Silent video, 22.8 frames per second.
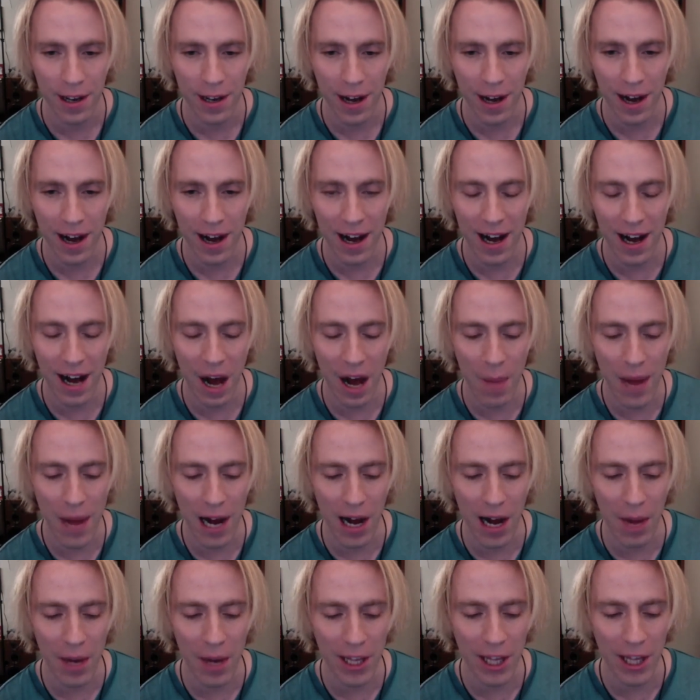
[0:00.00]

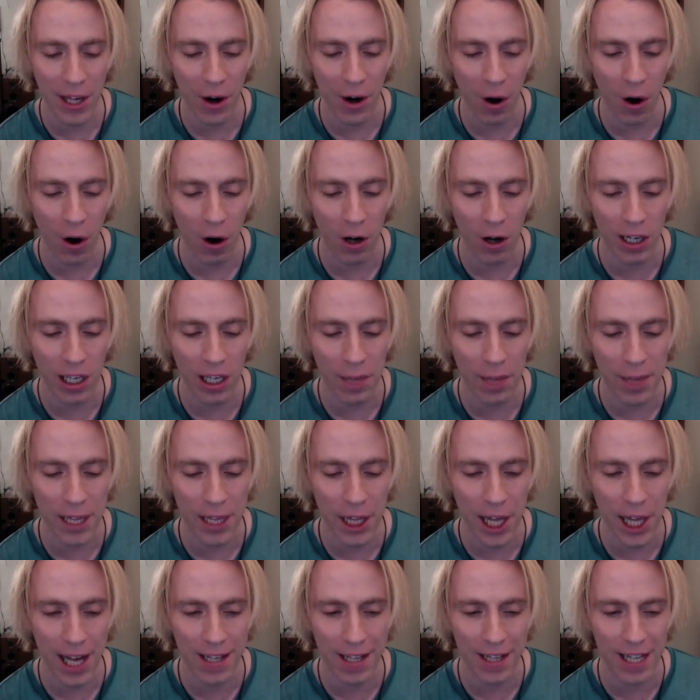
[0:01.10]
about the argument
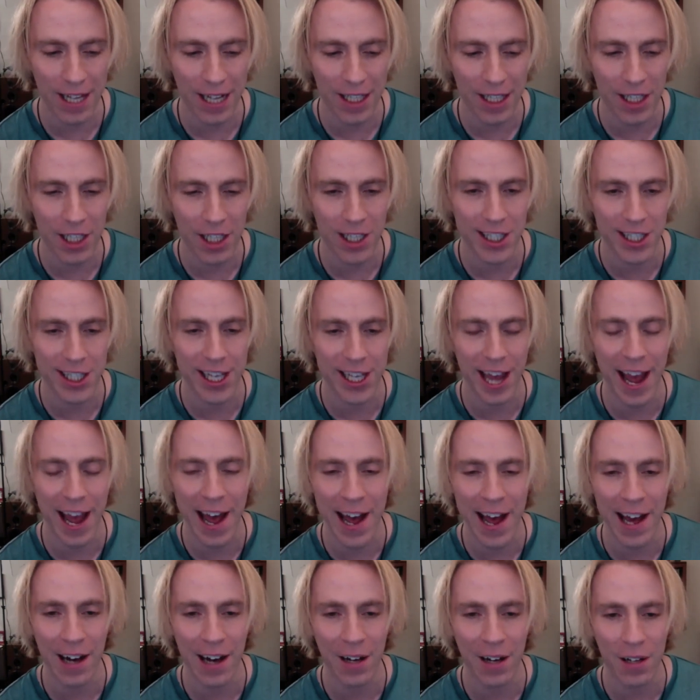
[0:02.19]
that
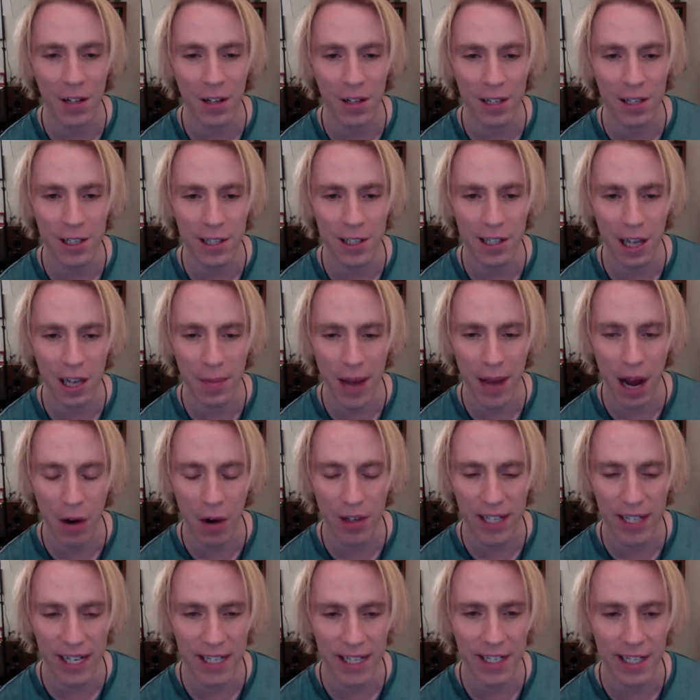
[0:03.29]
scale is somehow
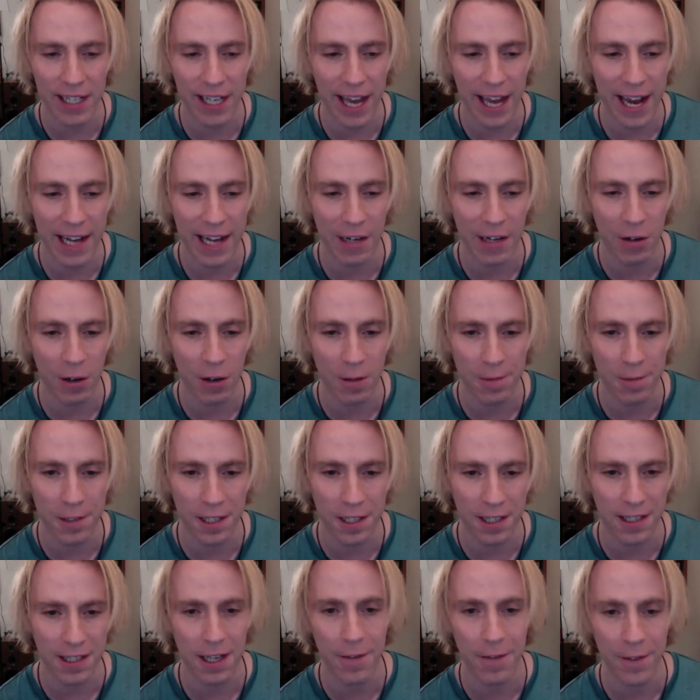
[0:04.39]
an indicator of
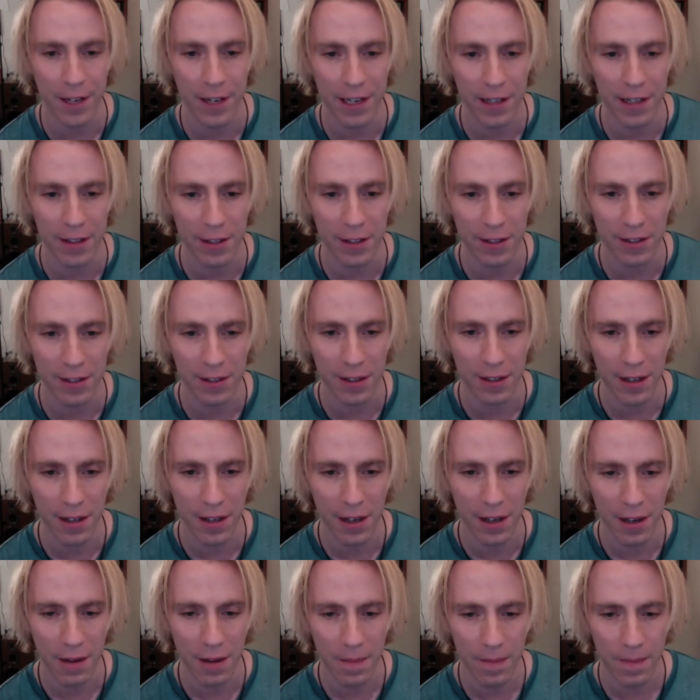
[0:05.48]
significance.
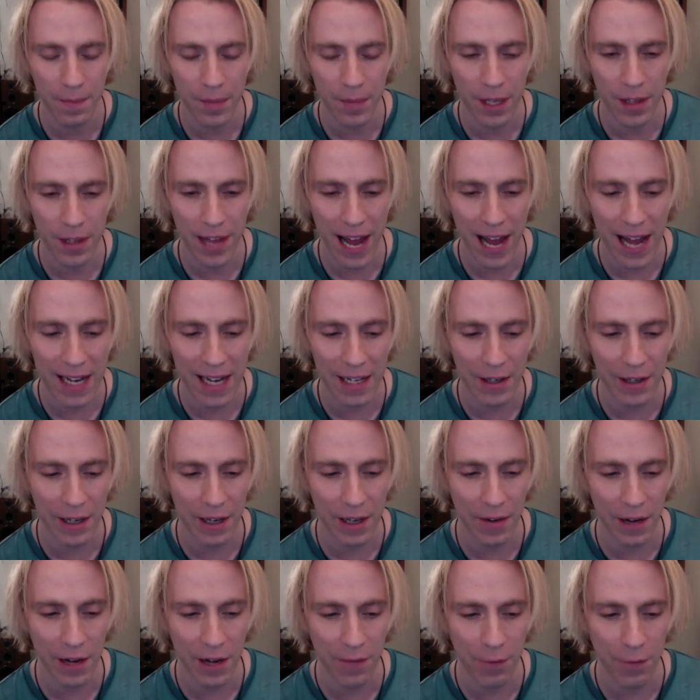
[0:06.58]
That
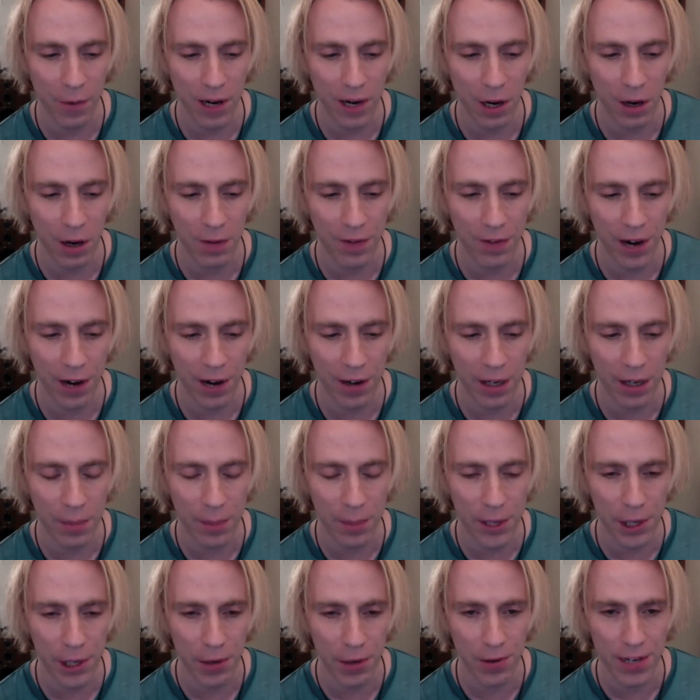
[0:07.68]
if we are very
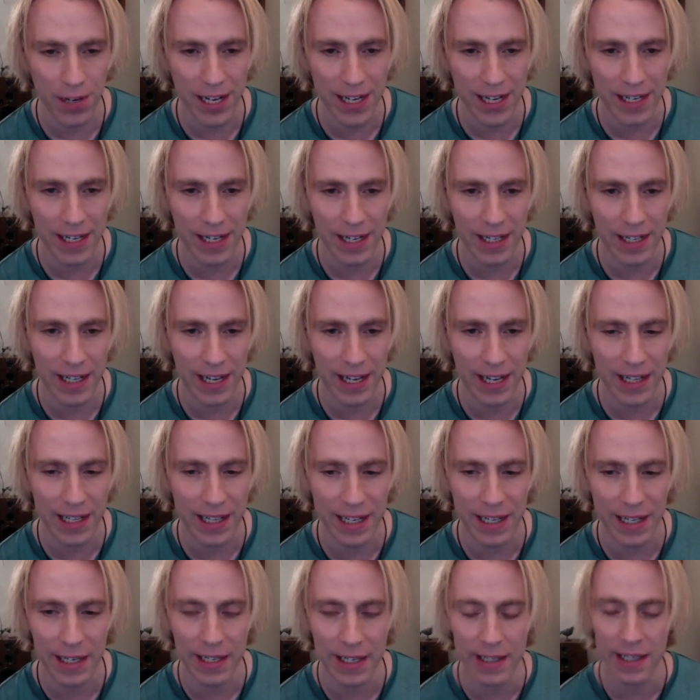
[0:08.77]
puny in
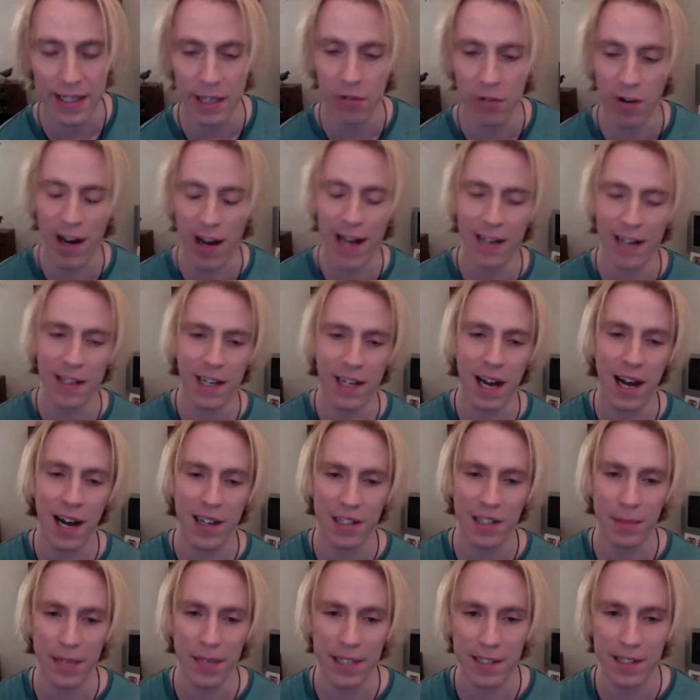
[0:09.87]
the grand
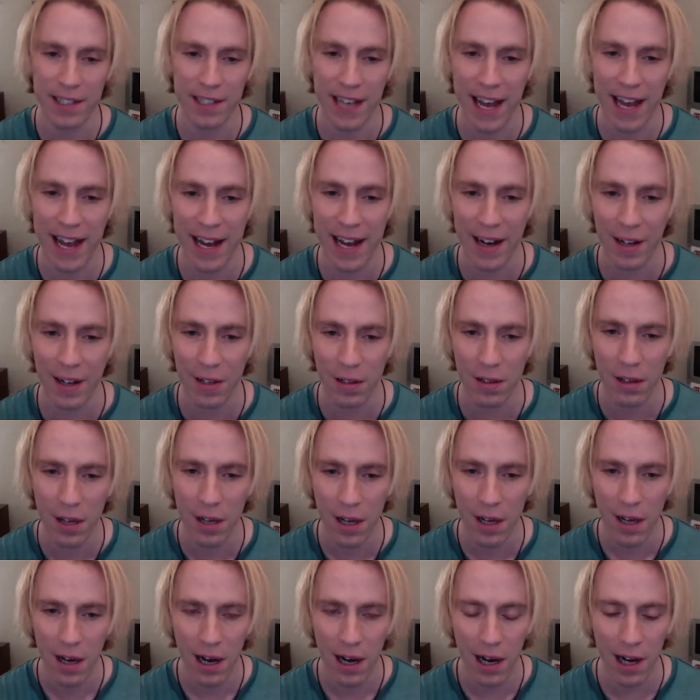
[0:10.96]
cosmic scale,
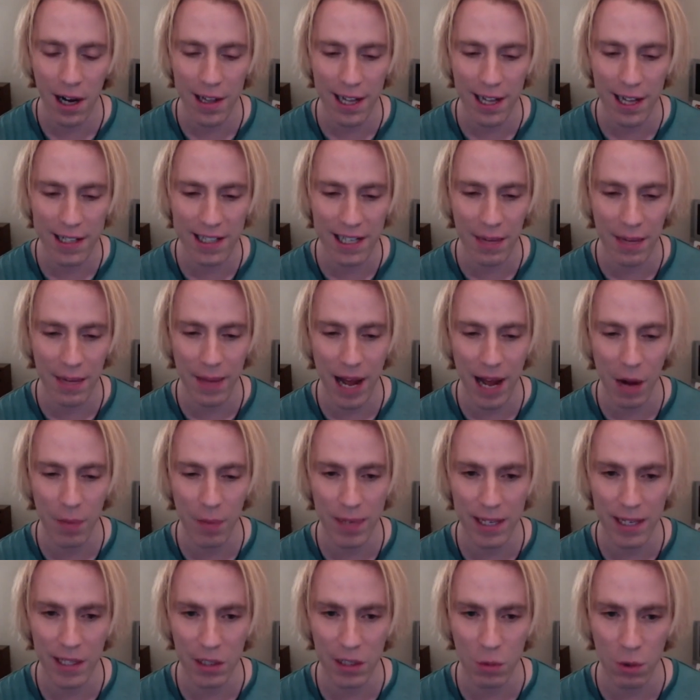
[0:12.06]
that somehow
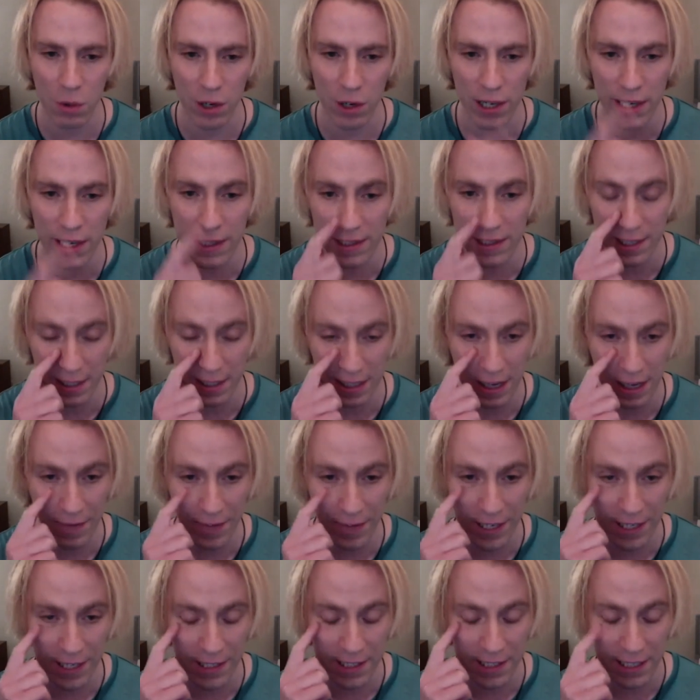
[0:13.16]
means we're
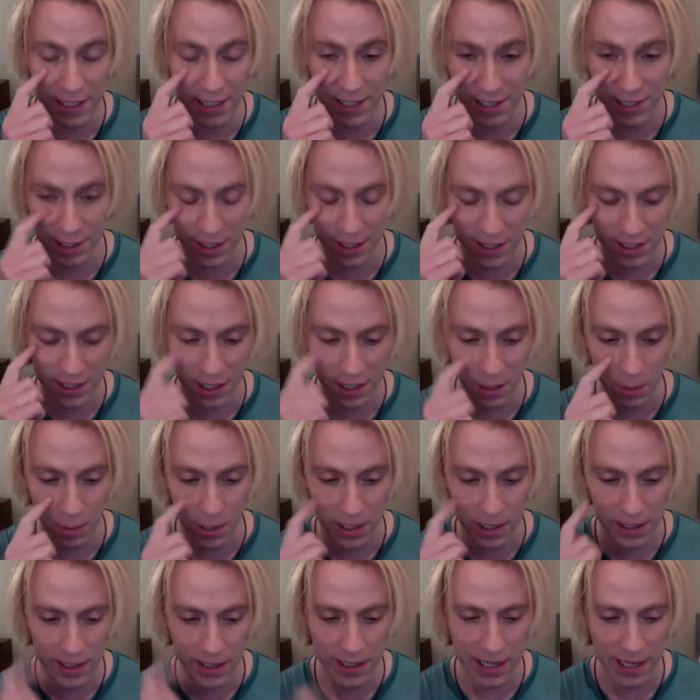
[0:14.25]
insignificant. And this is a
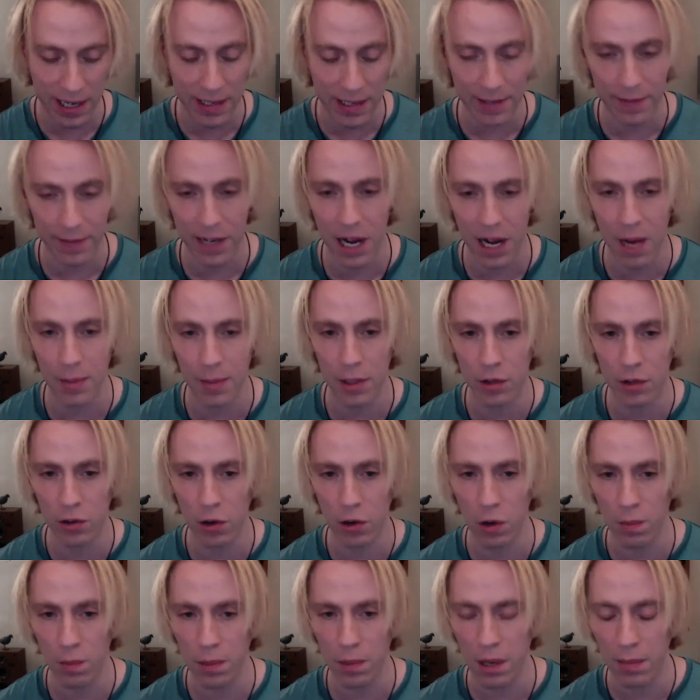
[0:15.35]
pretty kind of common
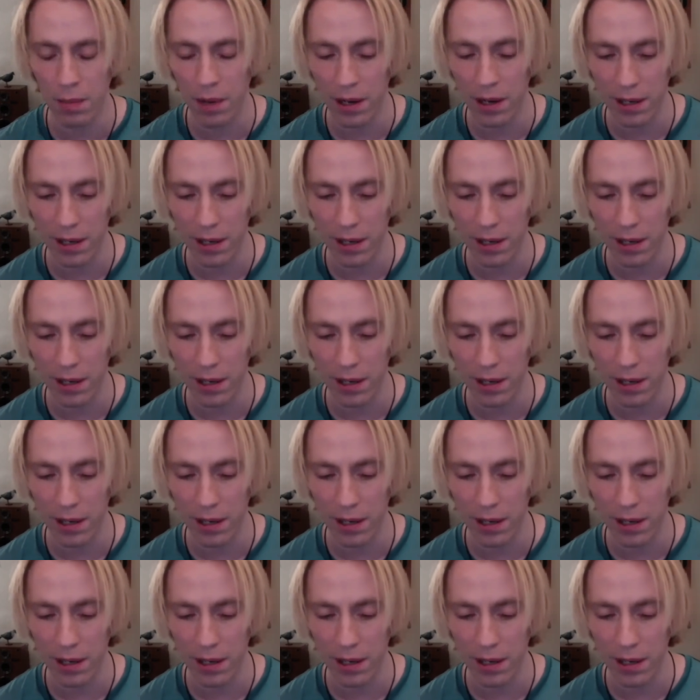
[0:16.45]
trope among